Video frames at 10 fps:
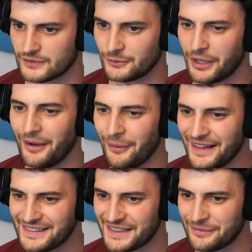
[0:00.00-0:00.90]
Why
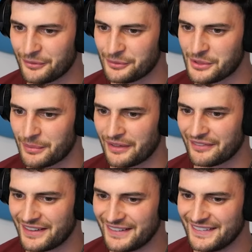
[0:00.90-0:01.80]
does he keep jumping off?
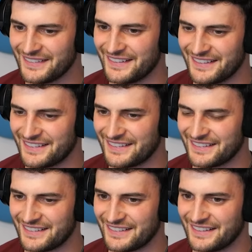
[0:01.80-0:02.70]

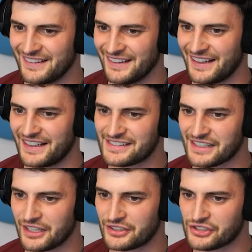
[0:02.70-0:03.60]
He needs to
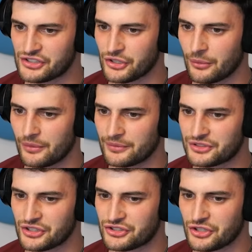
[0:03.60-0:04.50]
learn to
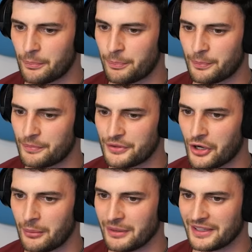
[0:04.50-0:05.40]
just jump
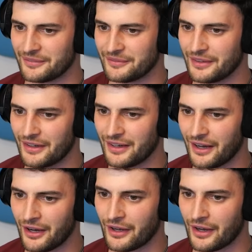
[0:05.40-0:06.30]
normally.
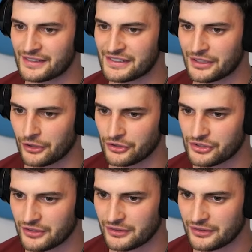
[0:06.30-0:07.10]
Is this the clutch?